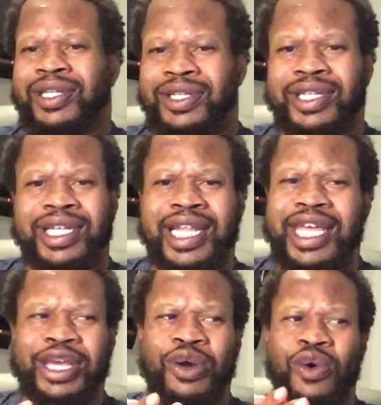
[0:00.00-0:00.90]

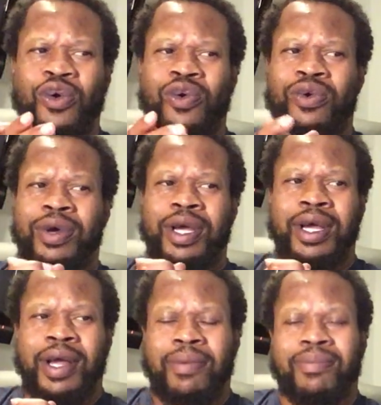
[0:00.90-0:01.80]
legal
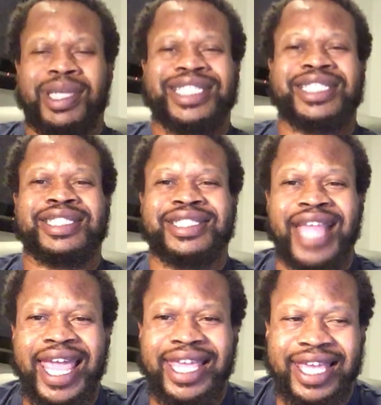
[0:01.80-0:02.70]

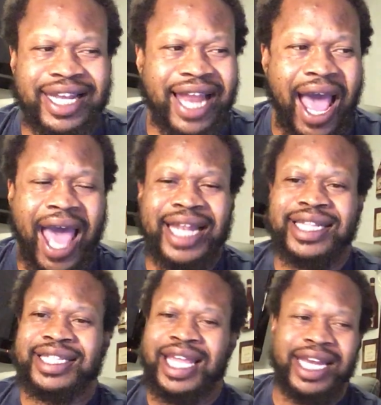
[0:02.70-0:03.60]
mistaken
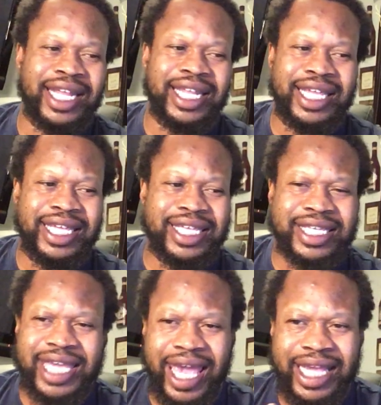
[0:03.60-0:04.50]
identity
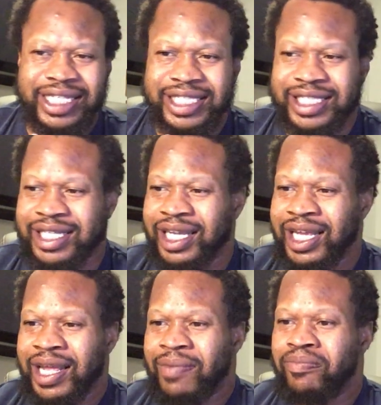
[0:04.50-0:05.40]
case
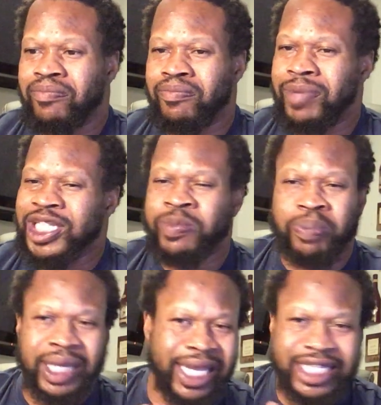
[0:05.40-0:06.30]

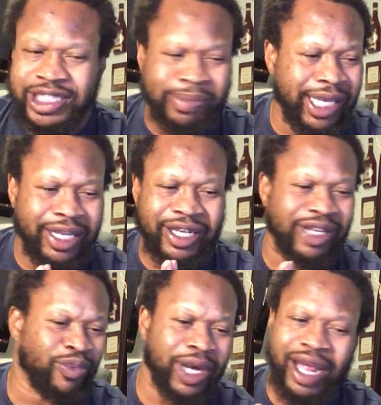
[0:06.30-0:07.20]
misplacement,
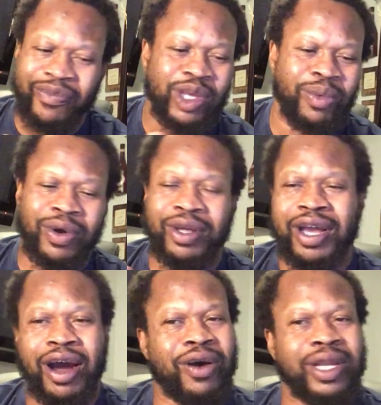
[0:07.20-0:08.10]
whatever you want to
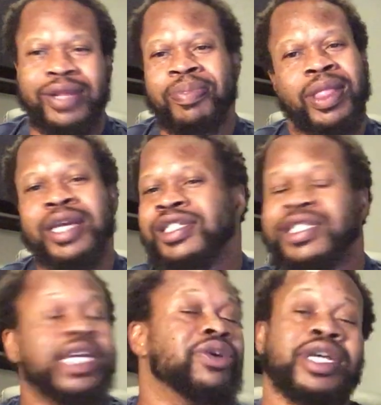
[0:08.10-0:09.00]
call it,
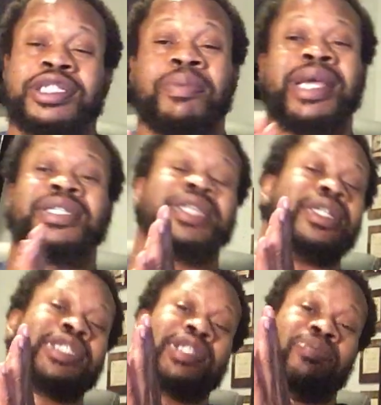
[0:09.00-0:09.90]
still doesn't make
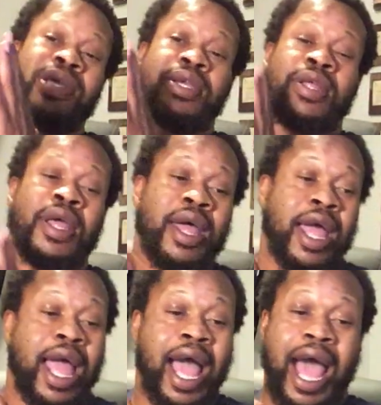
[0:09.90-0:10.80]
sense to me.
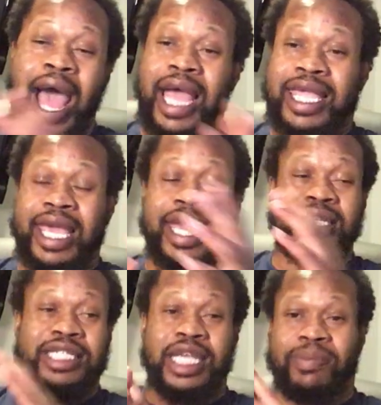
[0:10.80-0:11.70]
I
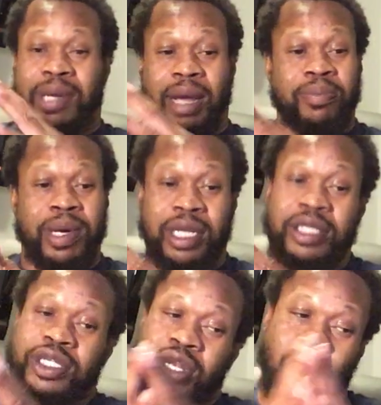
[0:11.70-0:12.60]
can't see it,
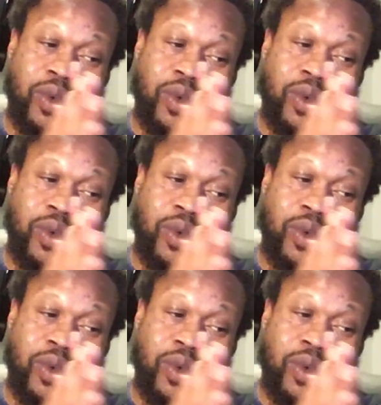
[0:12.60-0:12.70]
but you know,